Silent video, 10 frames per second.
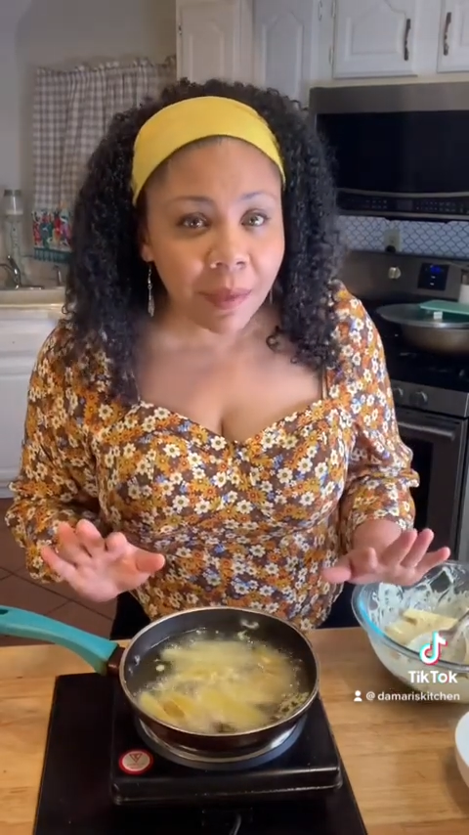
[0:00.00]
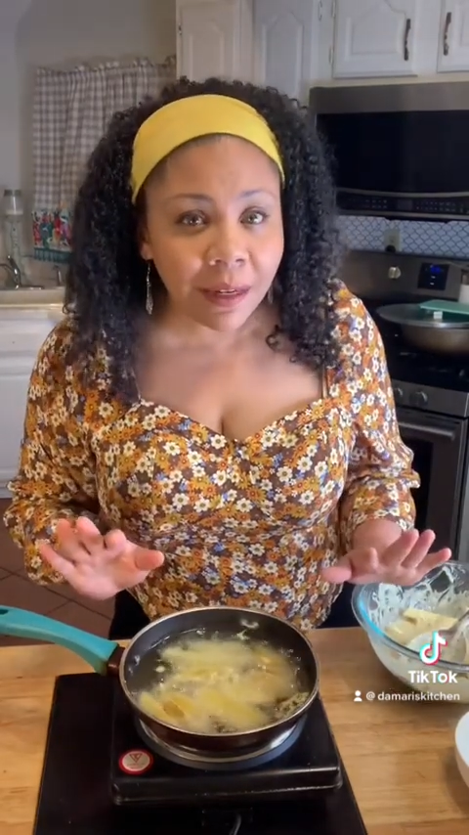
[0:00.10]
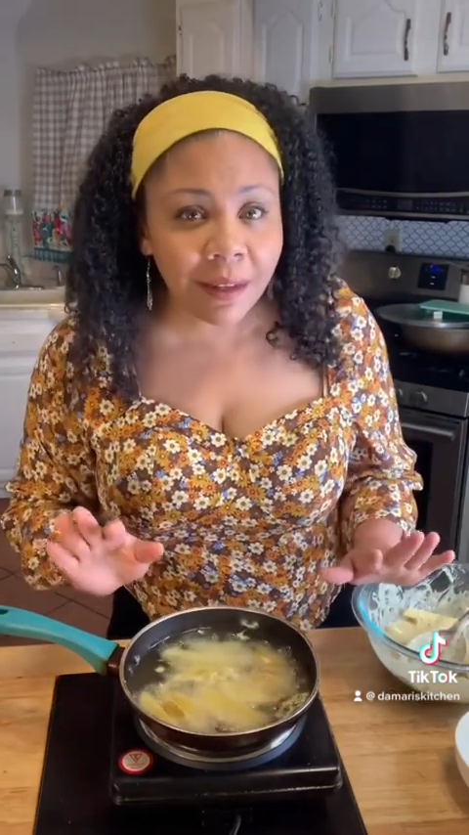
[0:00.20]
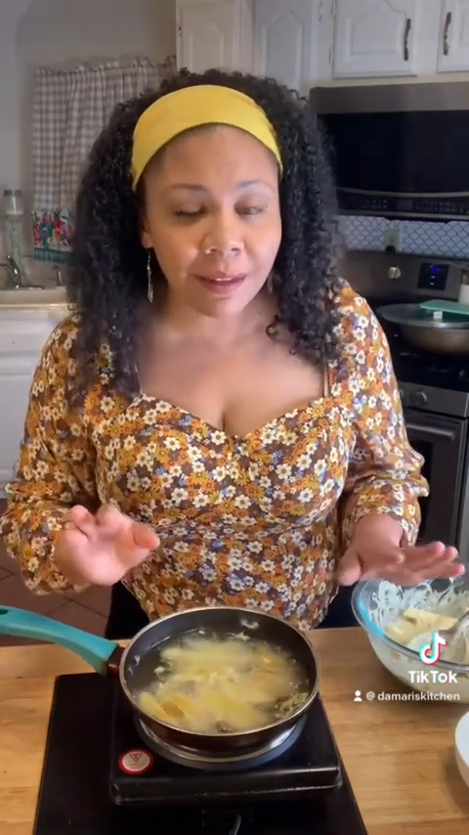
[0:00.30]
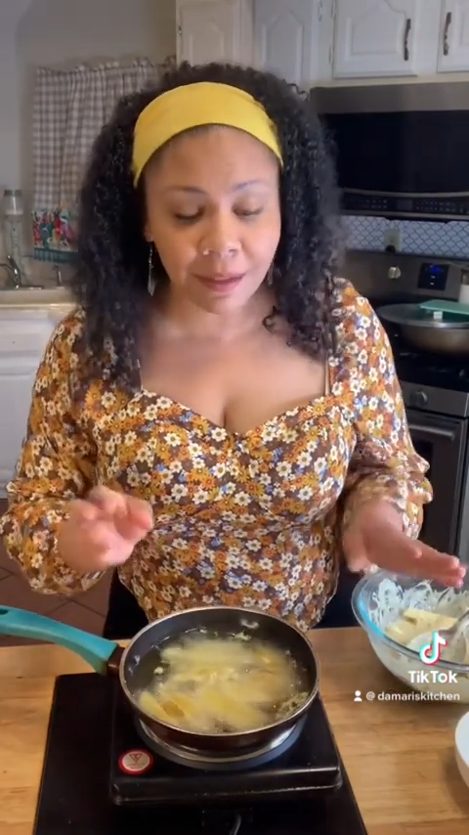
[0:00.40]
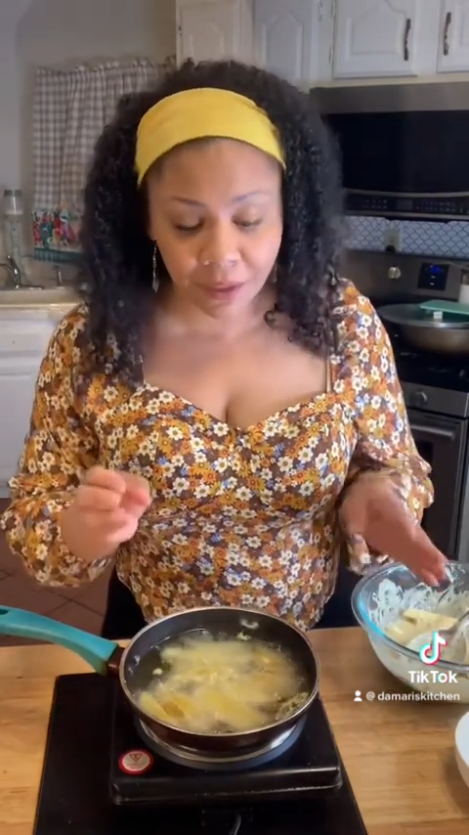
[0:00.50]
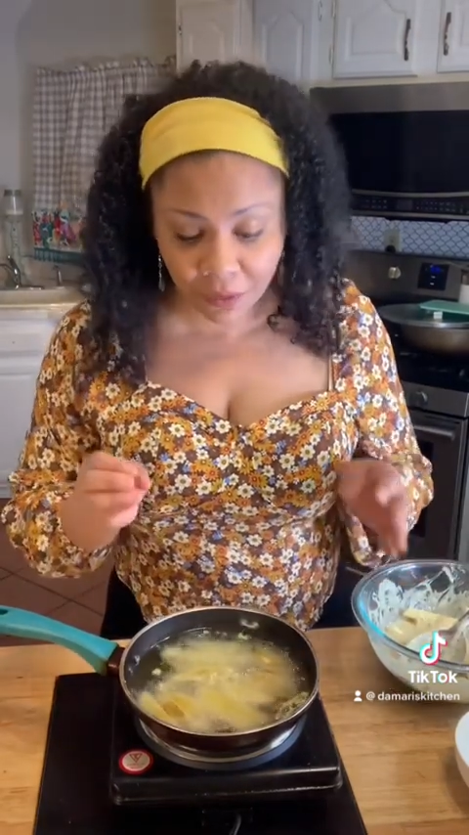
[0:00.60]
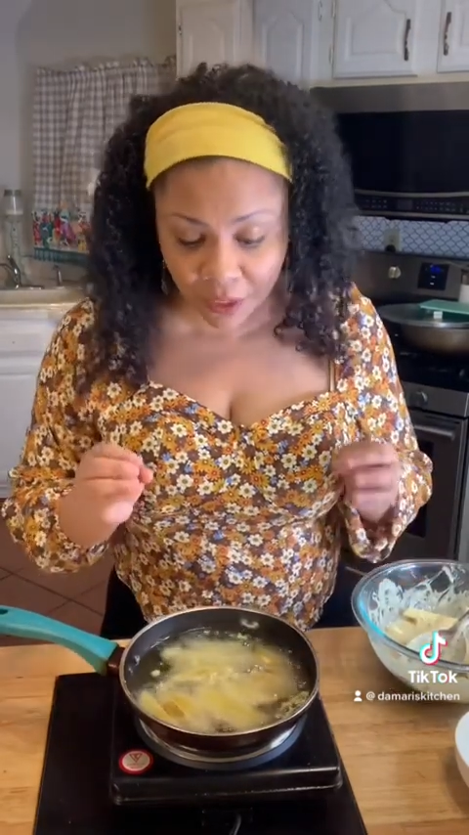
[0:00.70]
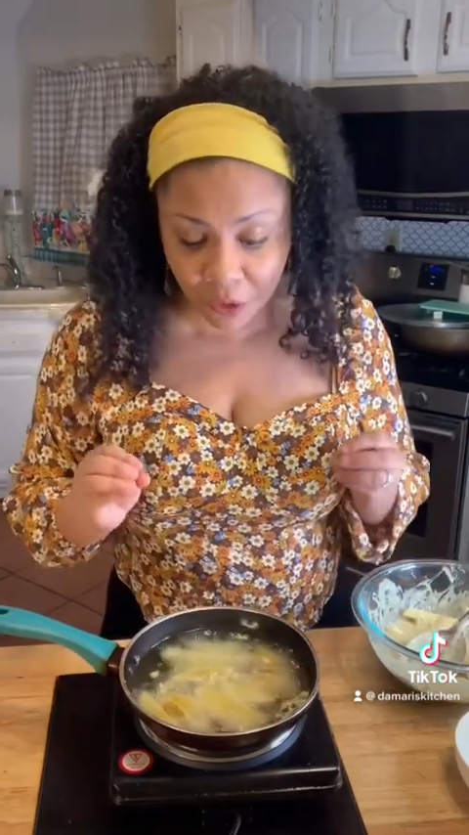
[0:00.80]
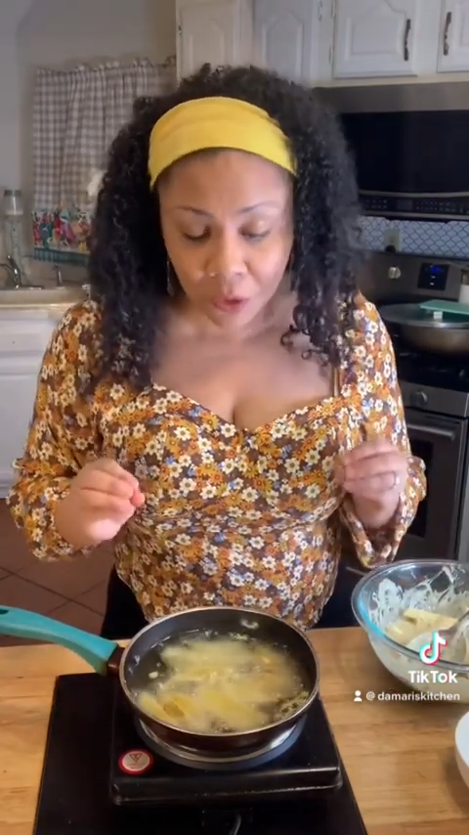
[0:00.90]
until they
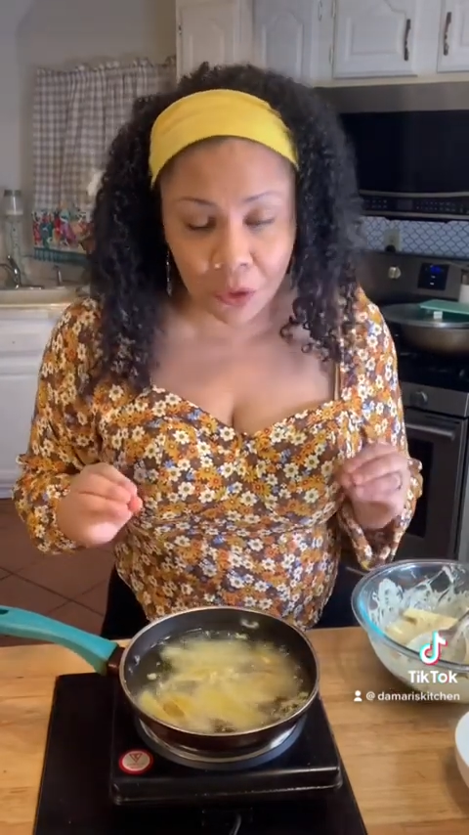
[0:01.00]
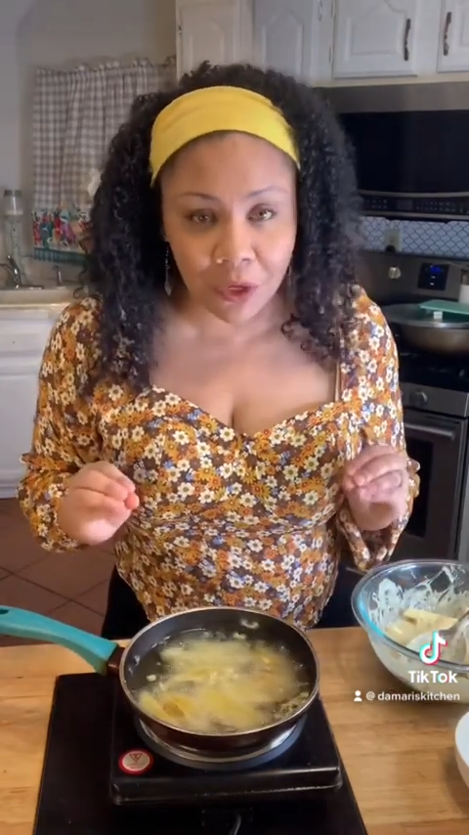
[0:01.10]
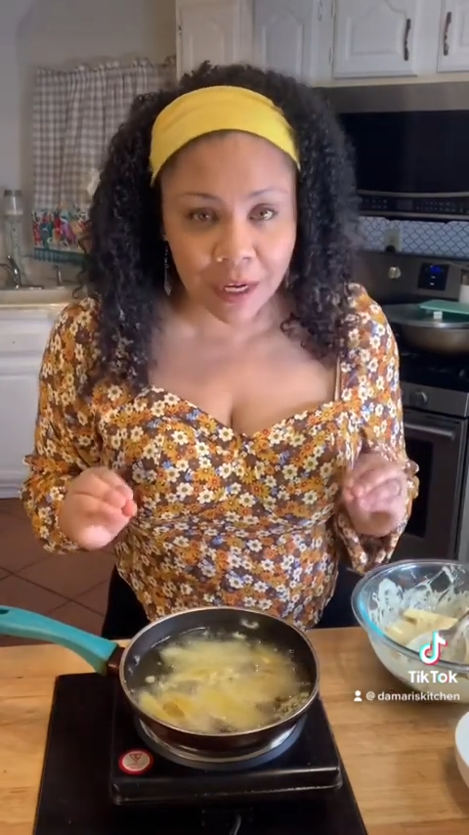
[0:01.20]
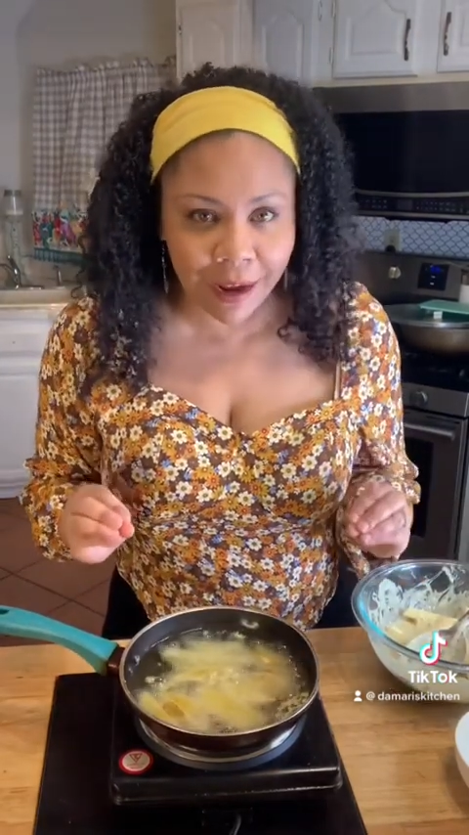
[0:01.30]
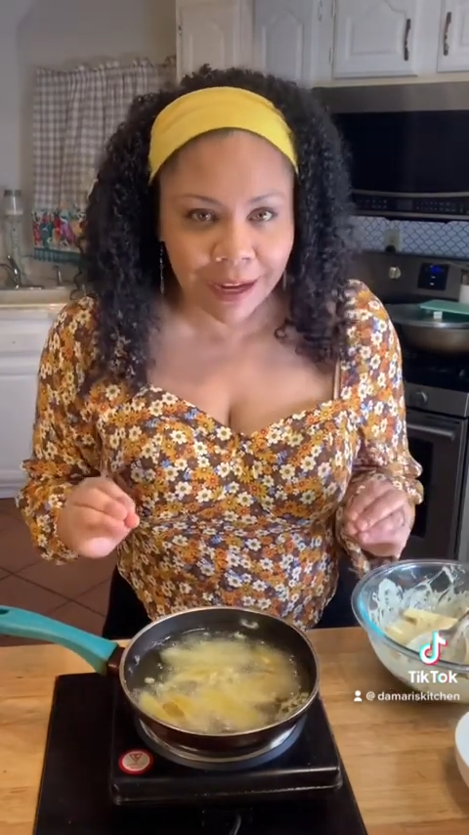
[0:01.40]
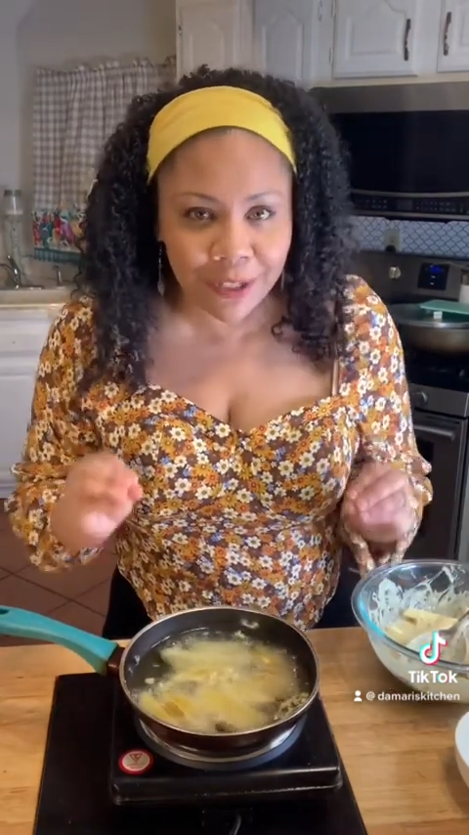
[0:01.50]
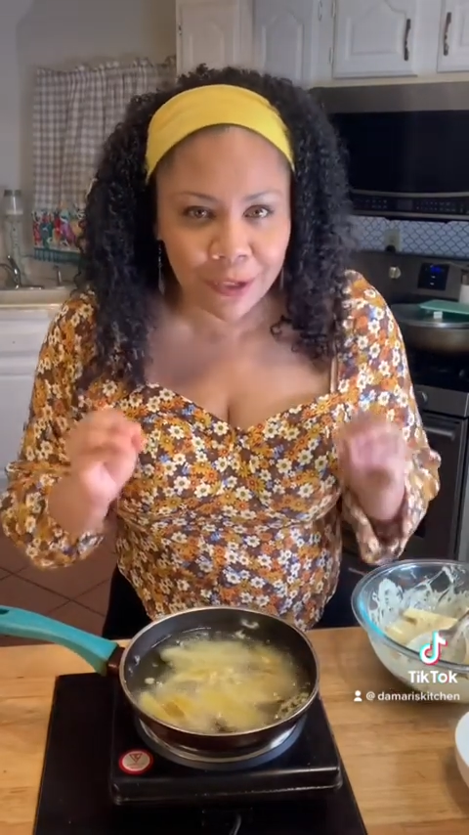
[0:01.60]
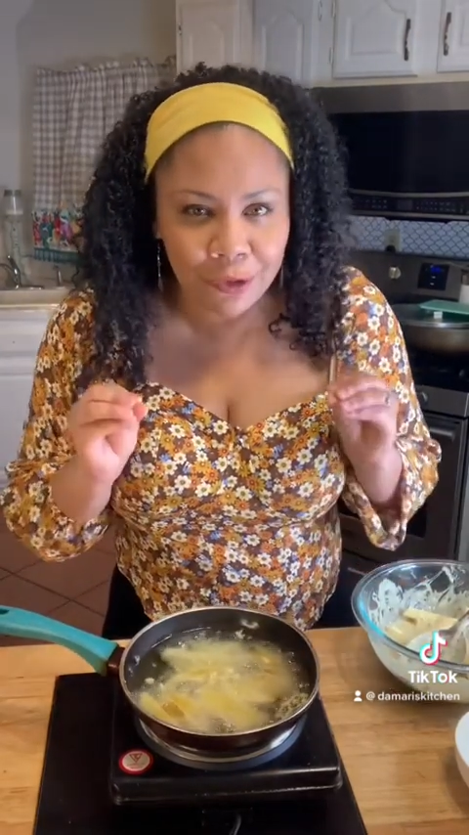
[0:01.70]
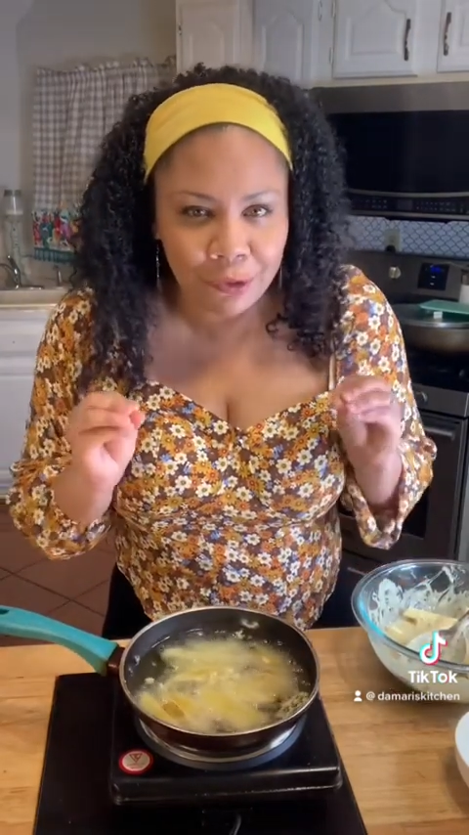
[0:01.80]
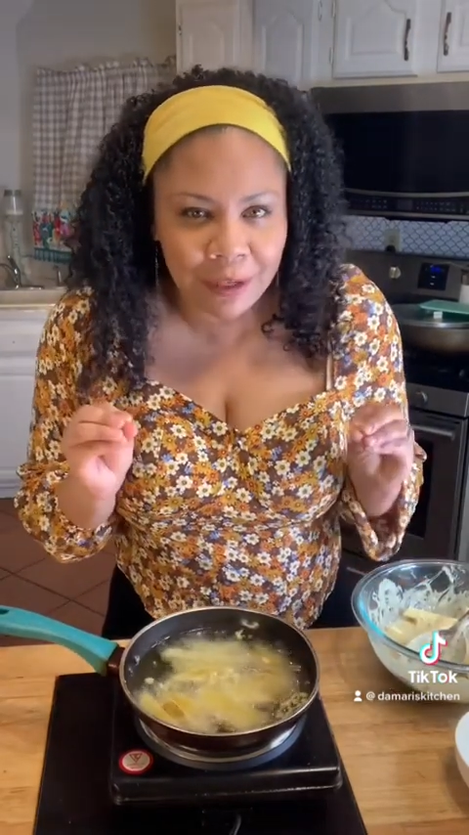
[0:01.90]
turn nice,
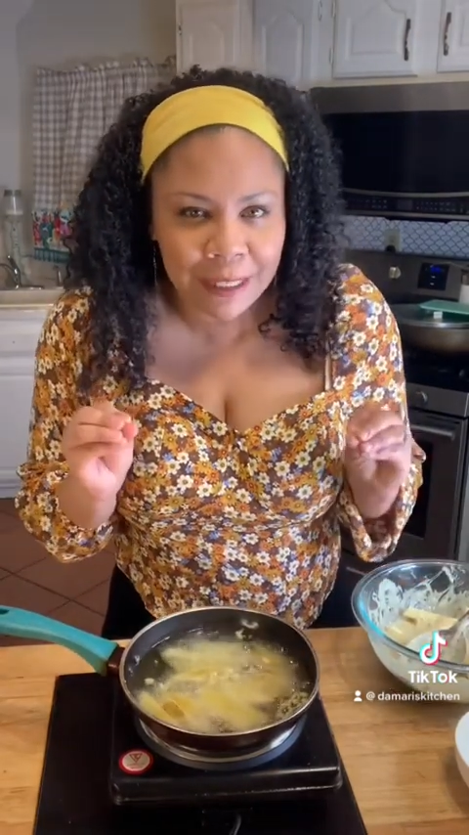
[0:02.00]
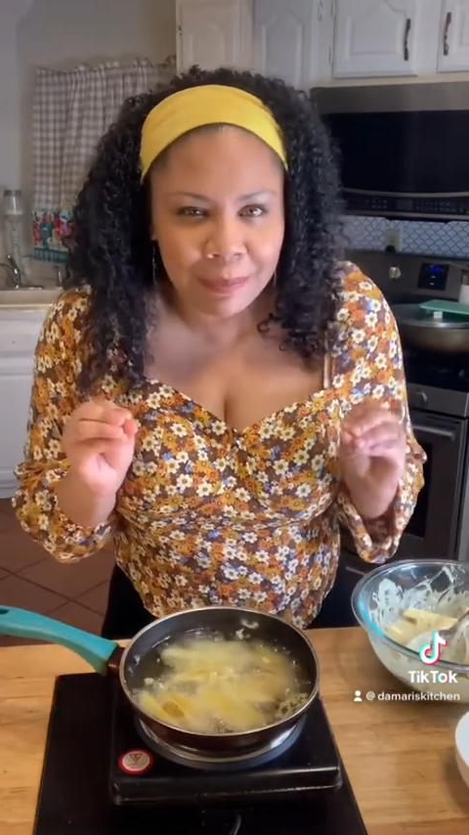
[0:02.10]
crispy,